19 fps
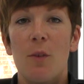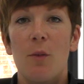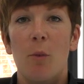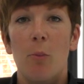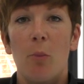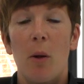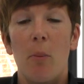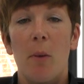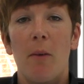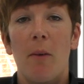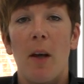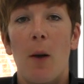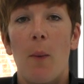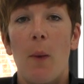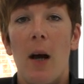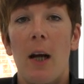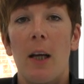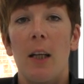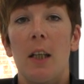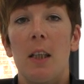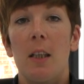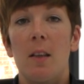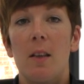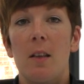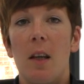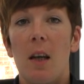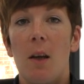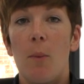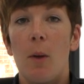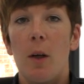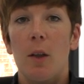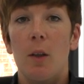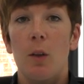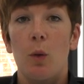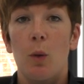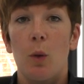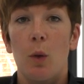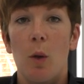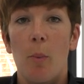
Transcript: from Premier Equine and today we're going to talk